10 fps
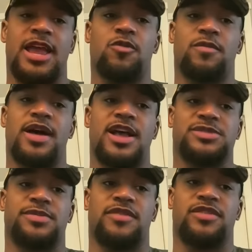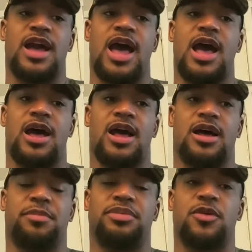He reminds me of a guy
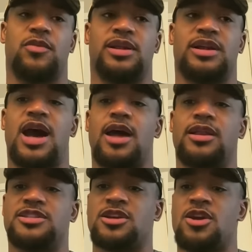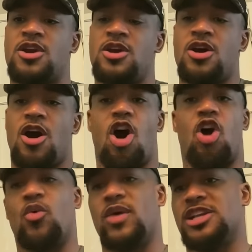I played with in college.
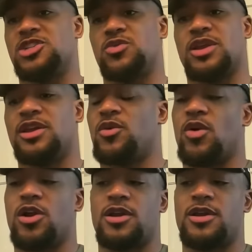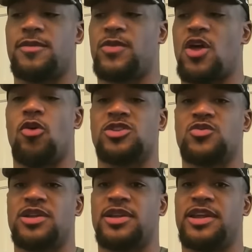Always willing to work, always
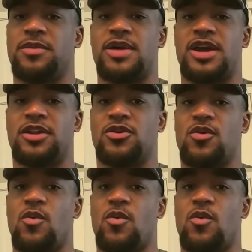willing to get better.